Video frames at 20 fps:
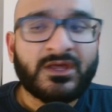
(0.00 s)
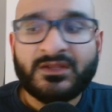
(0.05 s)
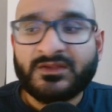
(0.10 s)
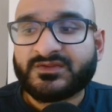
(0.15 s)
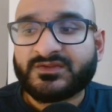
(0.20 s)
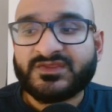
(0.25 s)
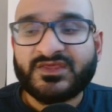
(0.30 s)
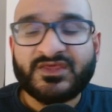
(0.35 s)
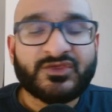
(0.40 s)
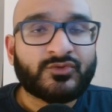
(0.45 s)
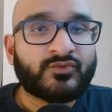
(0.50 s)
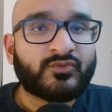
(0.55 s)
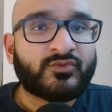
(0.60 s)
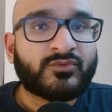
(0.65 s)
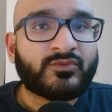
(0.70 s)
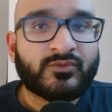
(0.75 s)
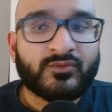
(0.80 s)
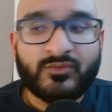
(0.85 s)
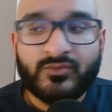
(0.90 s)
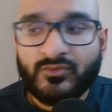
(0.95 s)
let's say
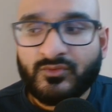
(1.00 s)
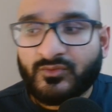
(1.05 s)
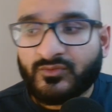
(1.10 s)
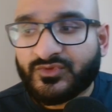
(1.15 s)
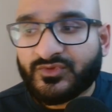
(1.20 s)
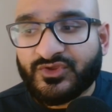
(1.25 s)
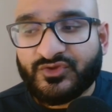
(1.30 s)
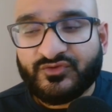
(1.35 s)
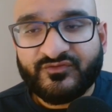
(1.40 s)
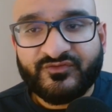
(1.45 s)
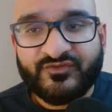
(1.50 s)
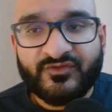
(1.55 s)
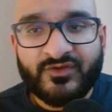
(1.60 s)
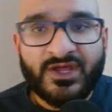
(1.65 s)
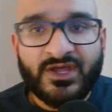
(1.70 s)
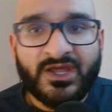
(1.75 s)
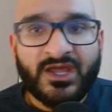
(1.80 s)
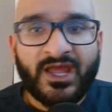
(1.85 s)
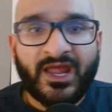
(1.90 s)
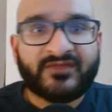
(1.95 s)
you've
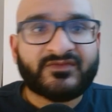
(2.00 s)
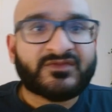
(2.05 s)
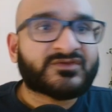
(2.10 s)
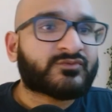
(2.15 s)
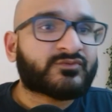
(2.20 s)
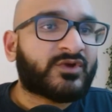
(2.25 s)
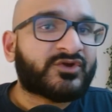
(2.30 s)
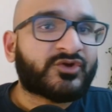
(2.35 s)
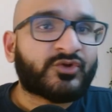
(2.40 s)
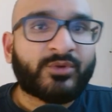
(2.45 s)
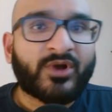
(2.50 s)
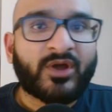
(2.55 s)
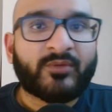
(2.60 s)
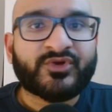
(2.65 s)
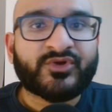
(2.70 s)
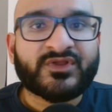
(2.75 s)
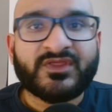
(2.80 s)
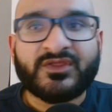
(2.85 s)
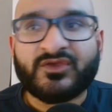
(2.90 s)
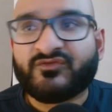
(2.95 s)
had this rental
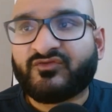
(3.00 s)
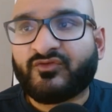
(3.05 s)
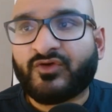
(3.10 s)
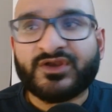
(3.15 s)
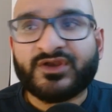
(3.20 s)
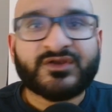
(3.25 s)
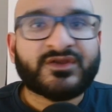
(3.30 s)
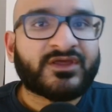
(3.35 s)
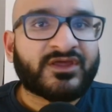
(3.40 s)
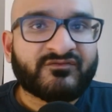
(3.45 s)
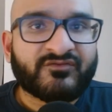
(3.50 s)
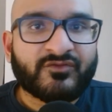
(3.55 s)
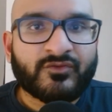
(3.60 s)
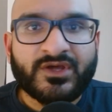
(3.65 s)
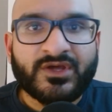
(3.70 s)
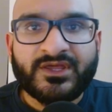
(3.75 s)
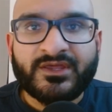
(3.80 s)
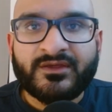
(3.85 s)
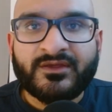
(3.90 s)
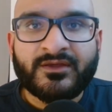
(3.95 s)
property that you've wanted to give
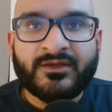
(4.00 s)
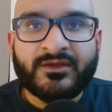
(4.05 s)
away